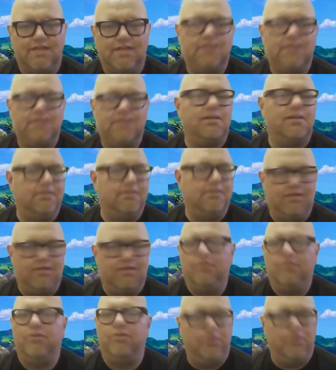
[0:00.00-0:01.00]
They
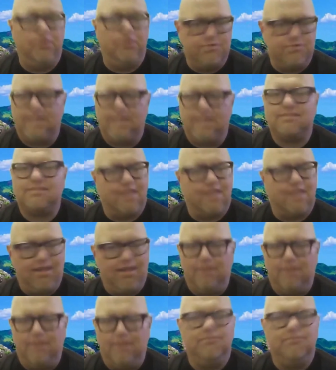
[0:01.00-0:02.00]
continue to use that
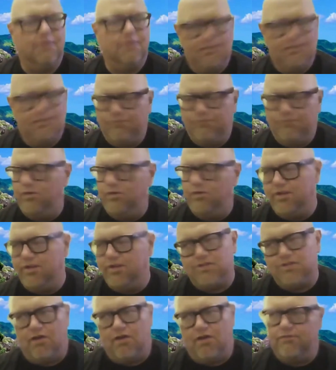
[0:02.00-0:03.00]
same
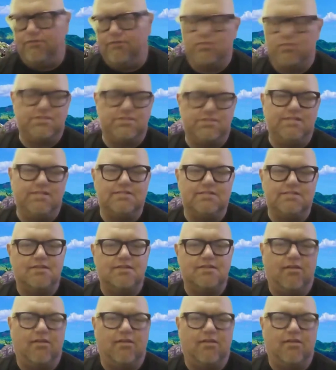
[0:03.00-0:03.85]
footage all 4 seasons.